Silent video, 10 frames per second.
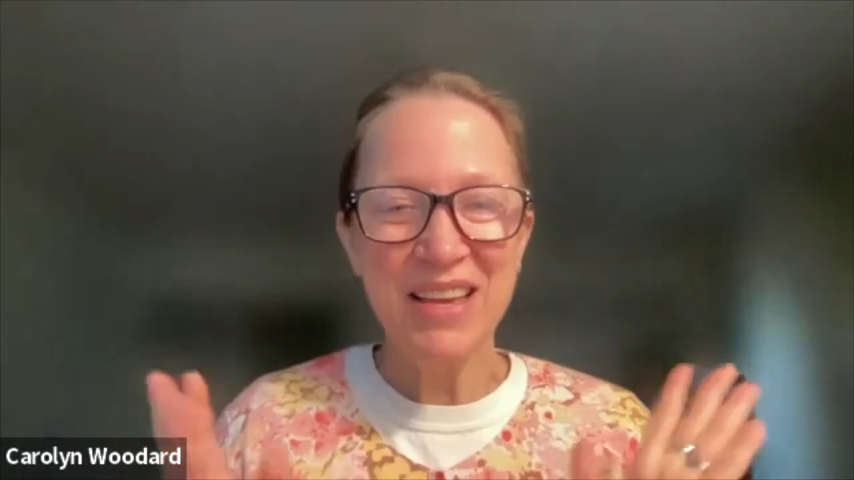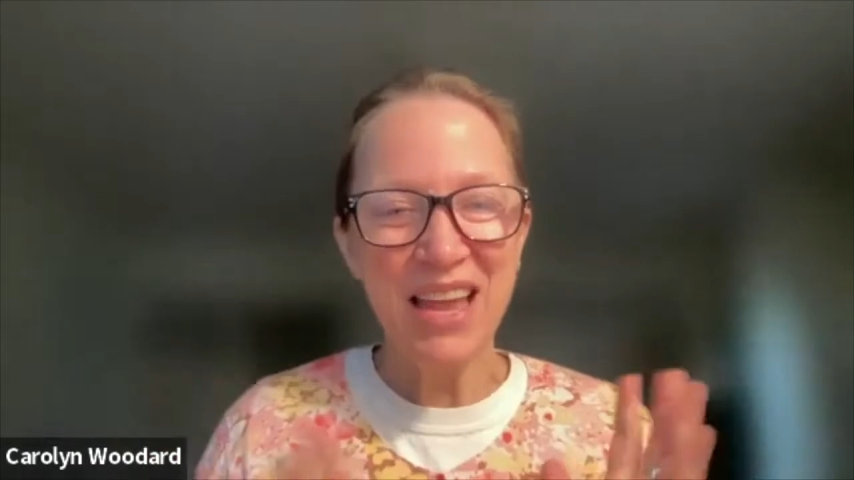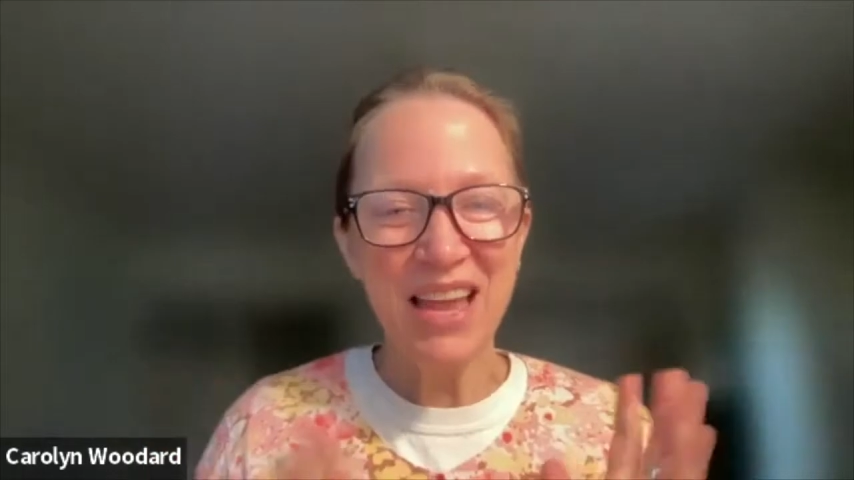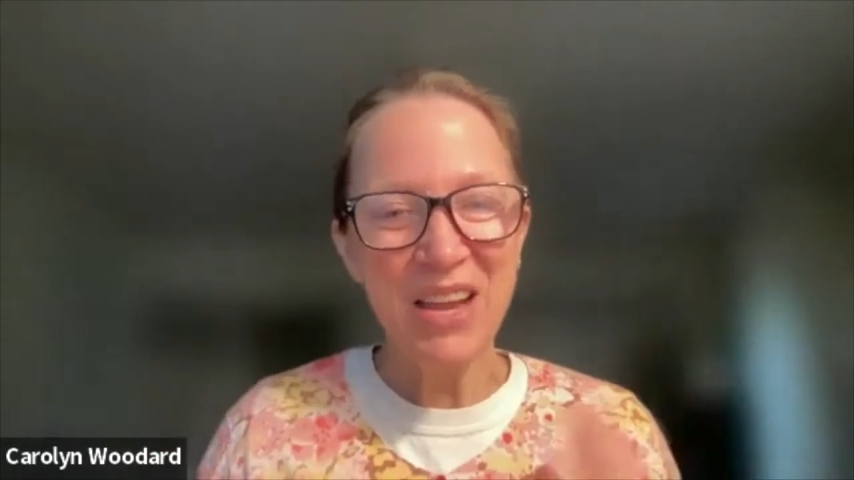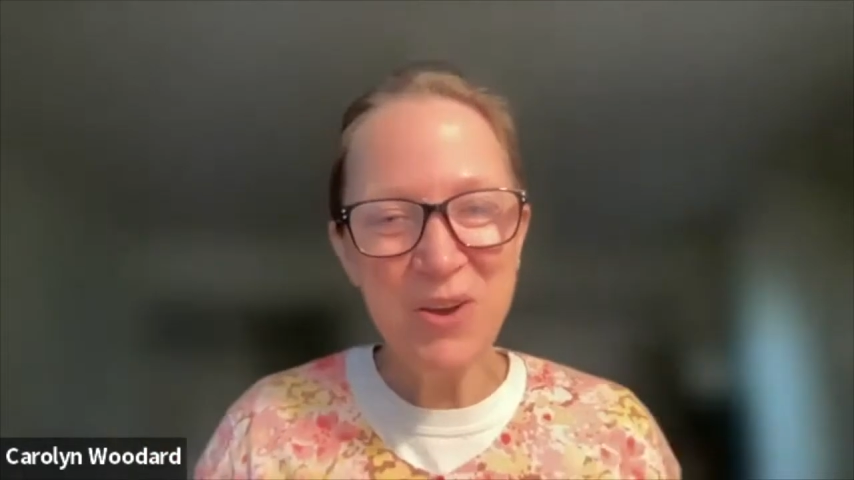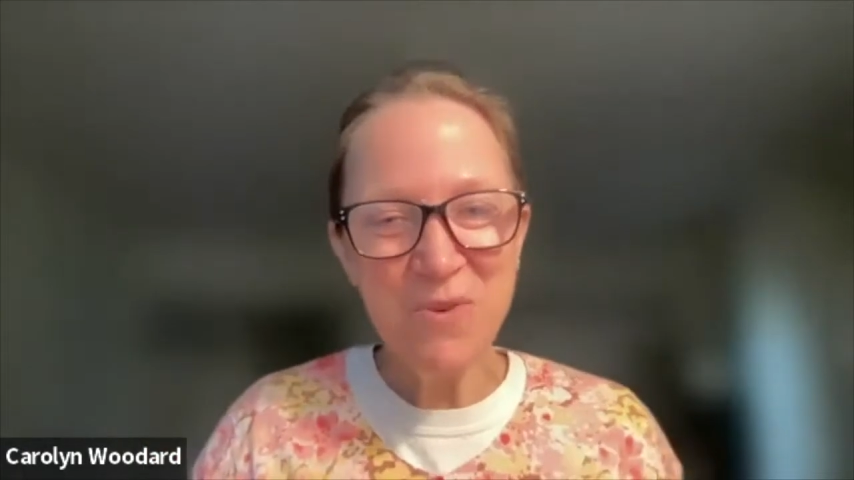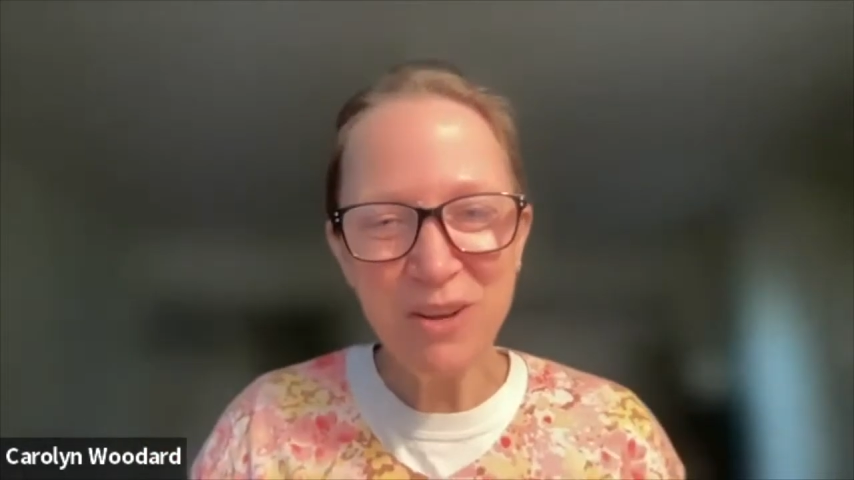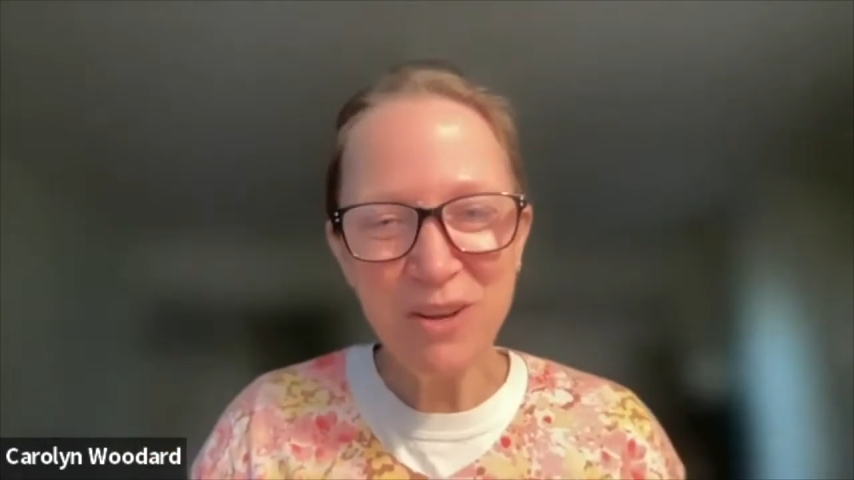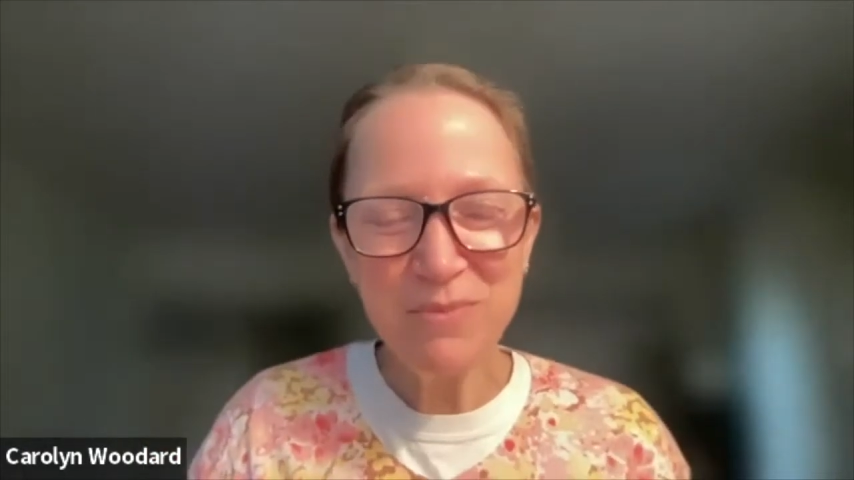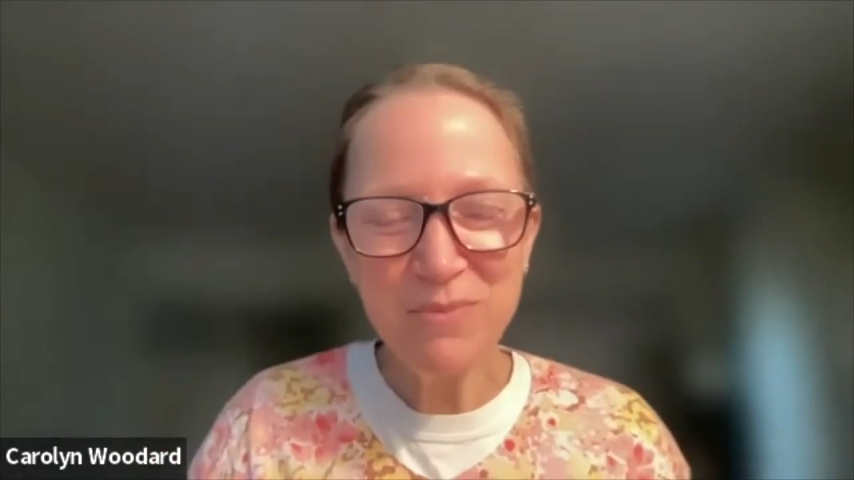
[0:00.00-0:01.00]
Hello,
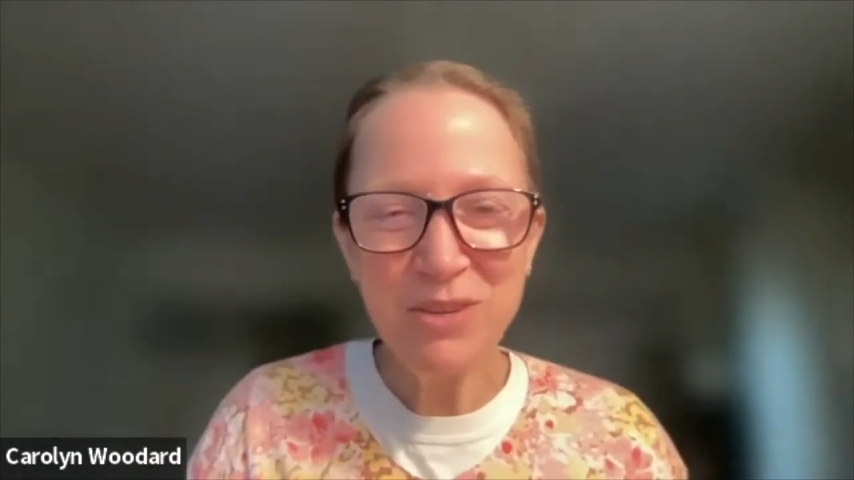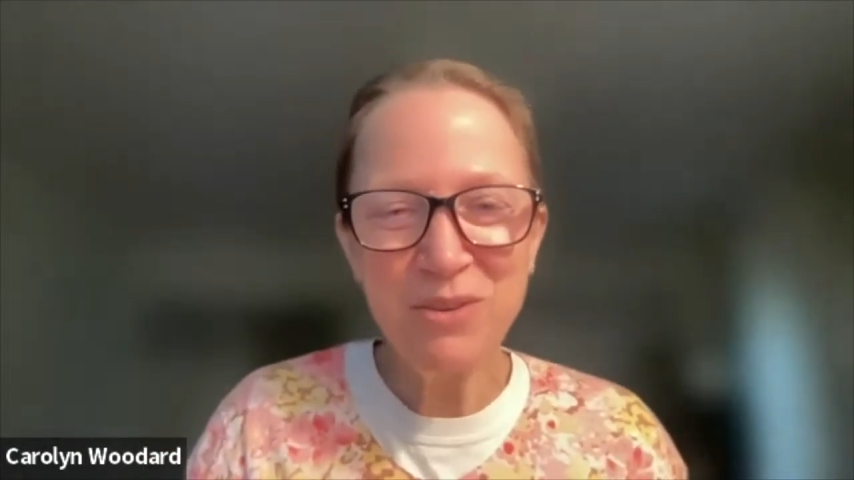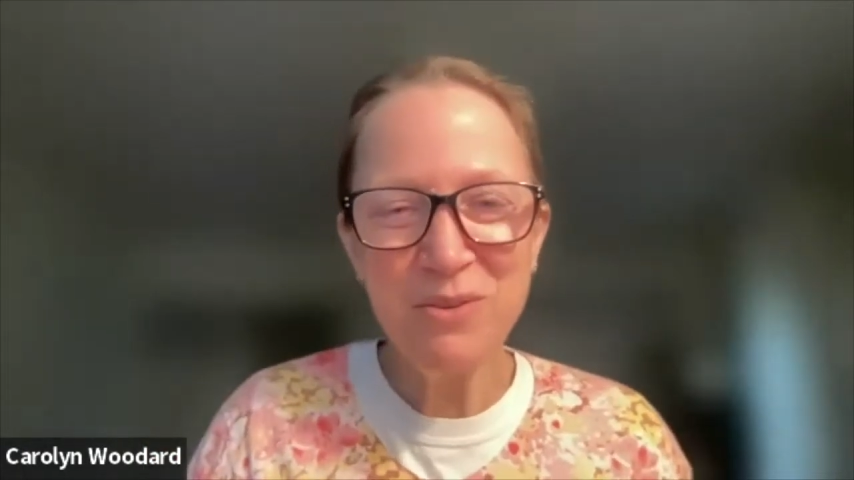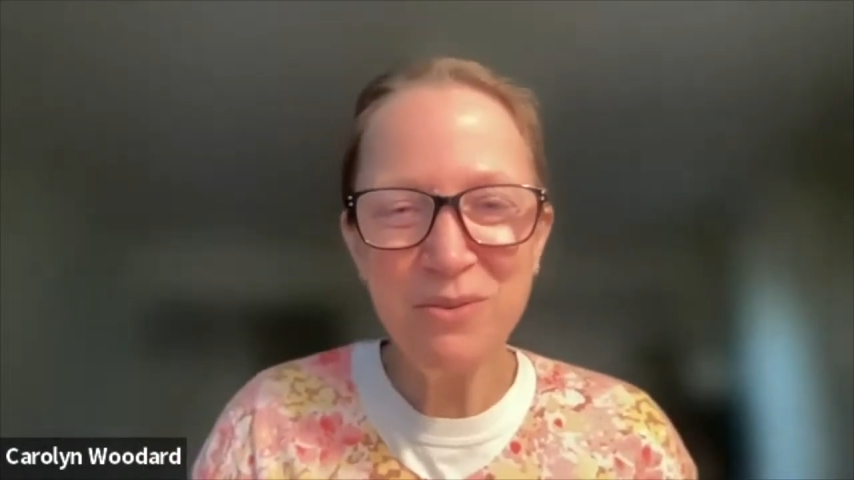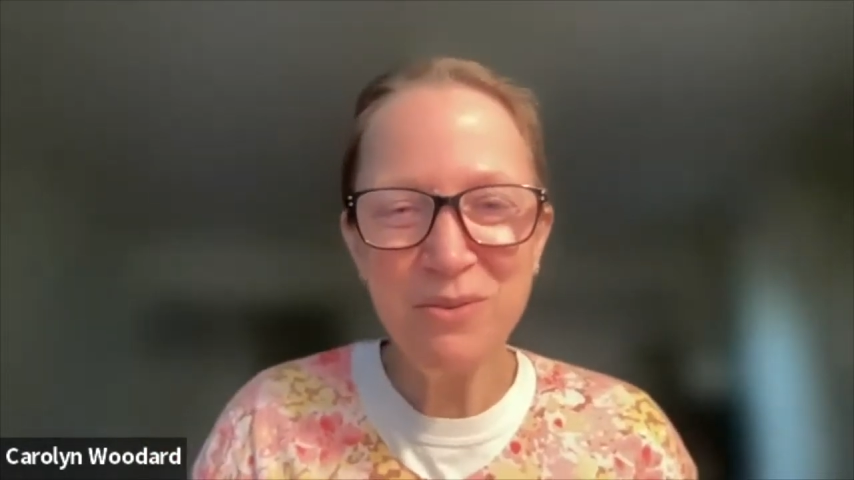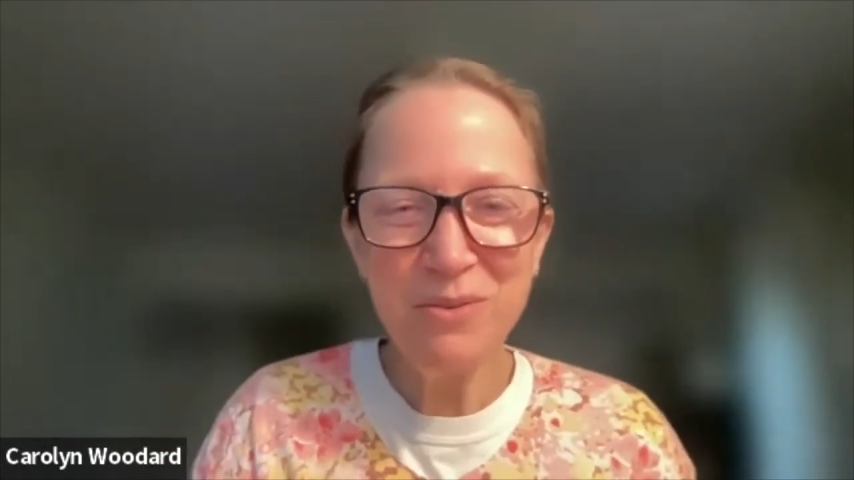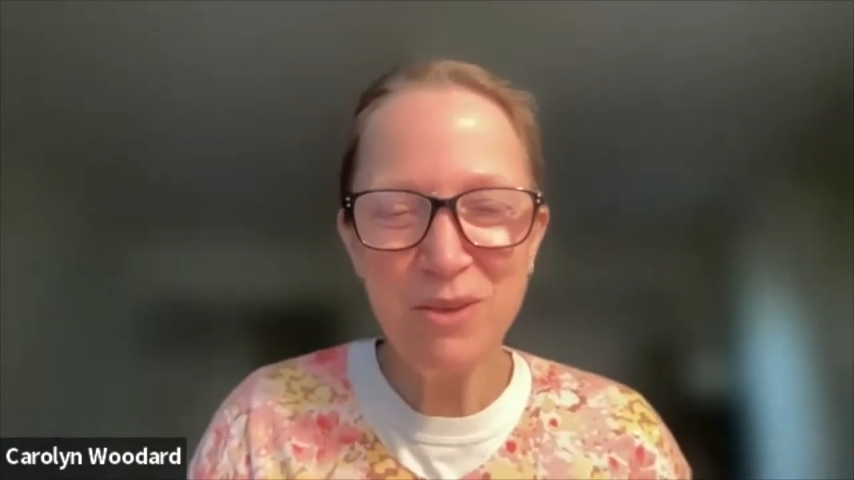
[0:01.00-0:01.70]
welcome to